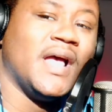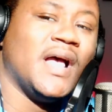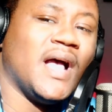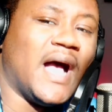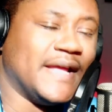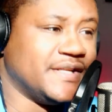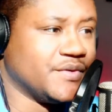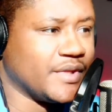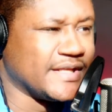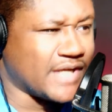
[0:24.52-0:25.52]
I didn't really
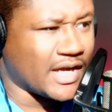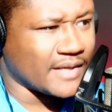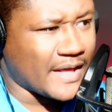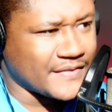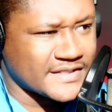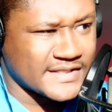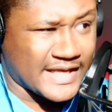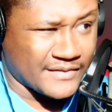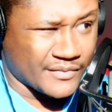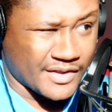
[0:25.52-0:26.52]
talk about this, and I
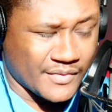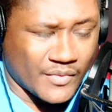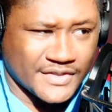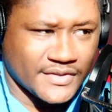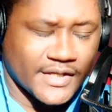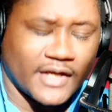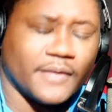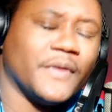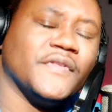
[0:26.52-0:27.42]
really want to talk about this.